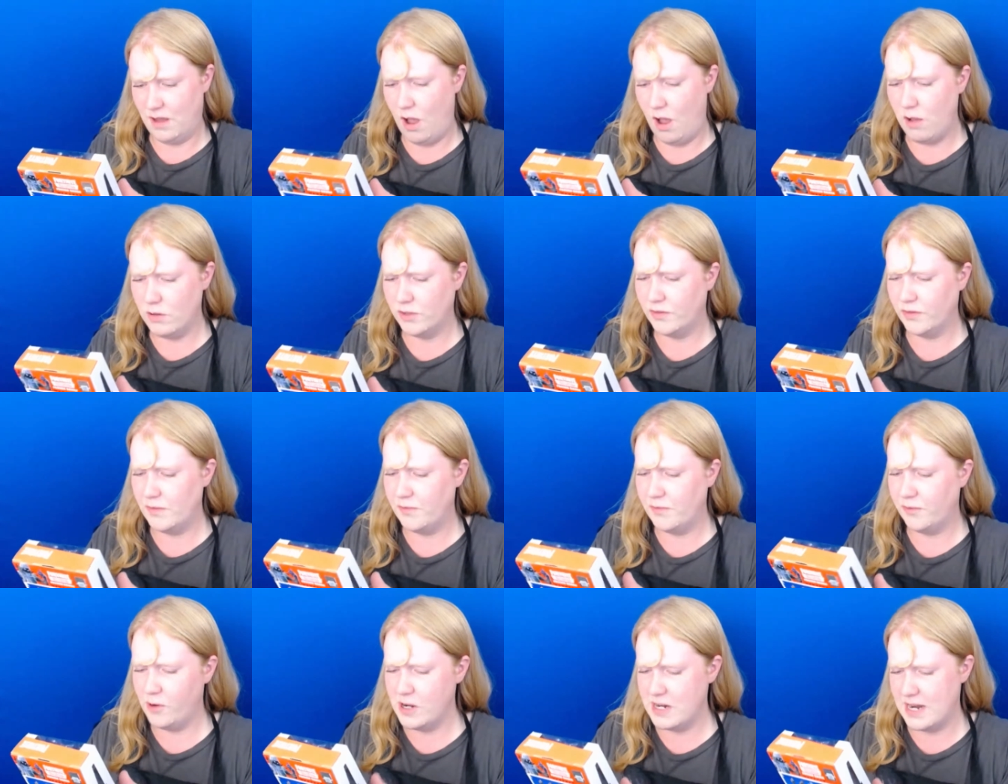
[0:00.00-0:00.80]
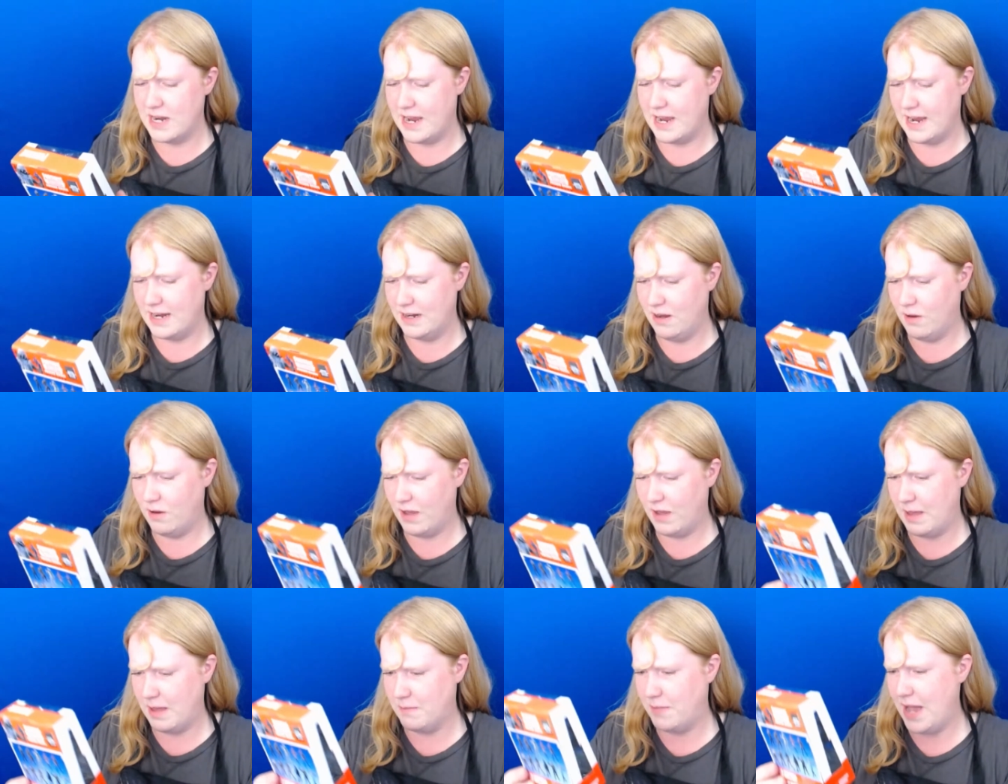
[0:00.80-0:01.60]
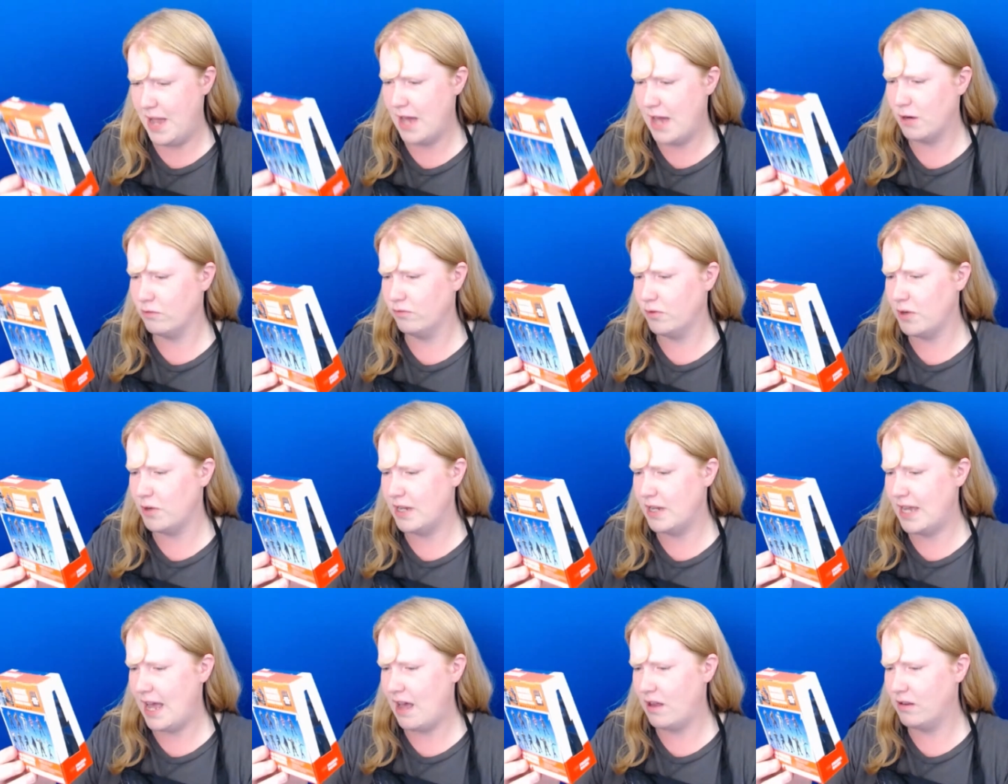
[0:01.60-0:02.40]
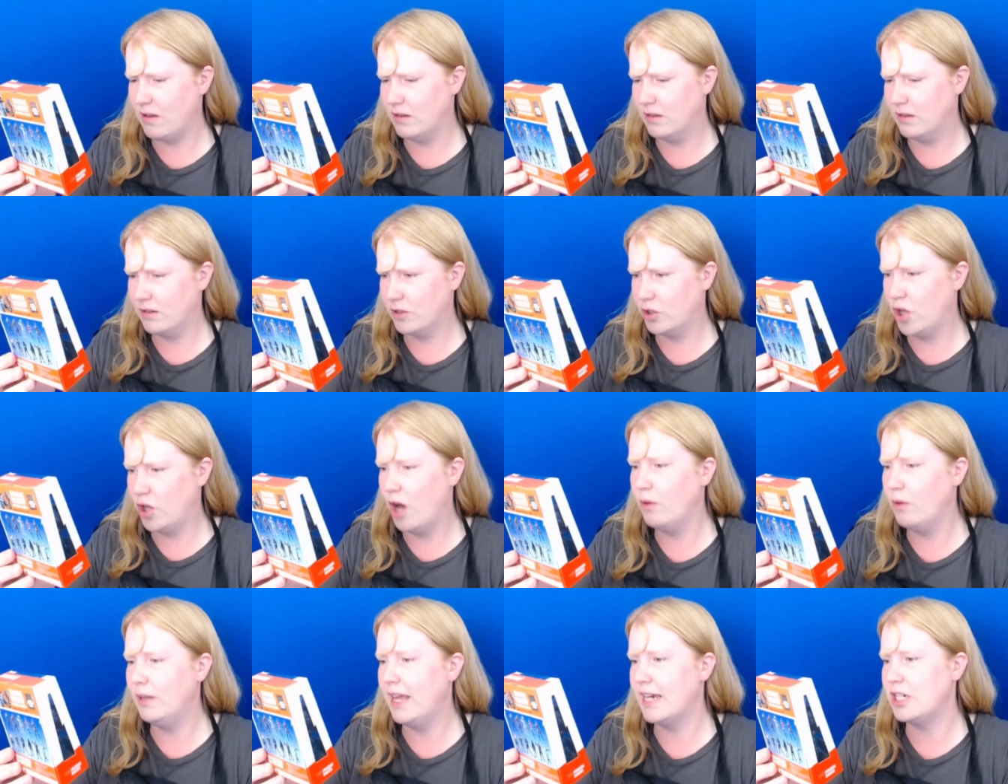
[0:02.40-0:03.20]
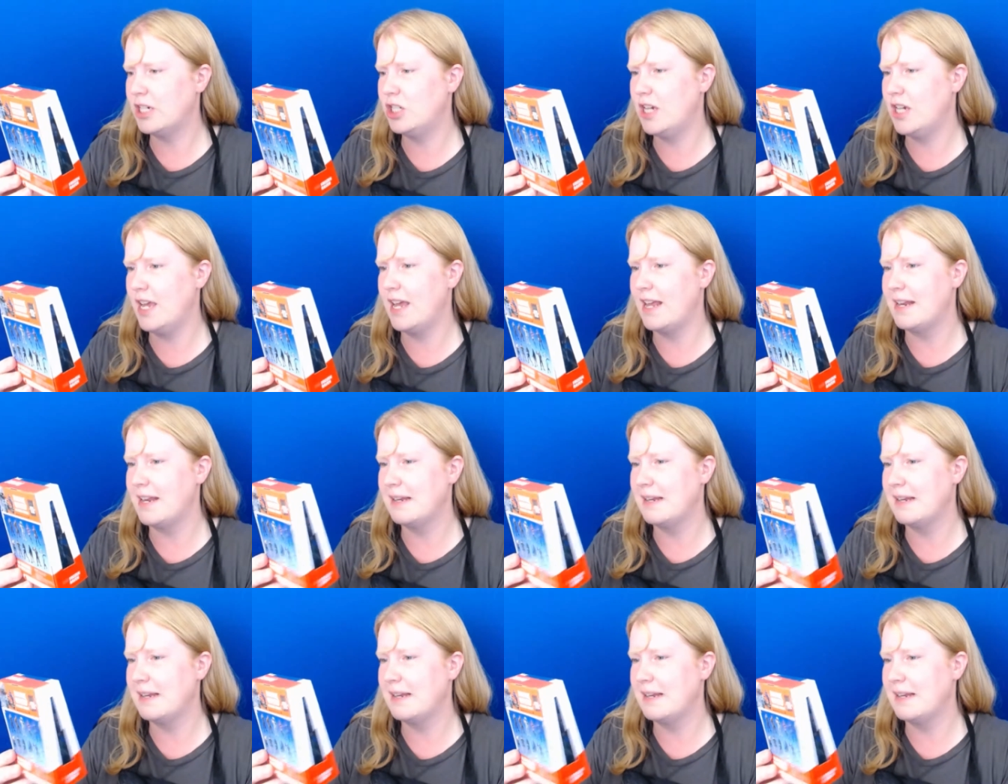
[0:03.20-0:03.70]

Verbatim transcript: Oh, it's from Fortnite. Okay, Battle Royale Collection.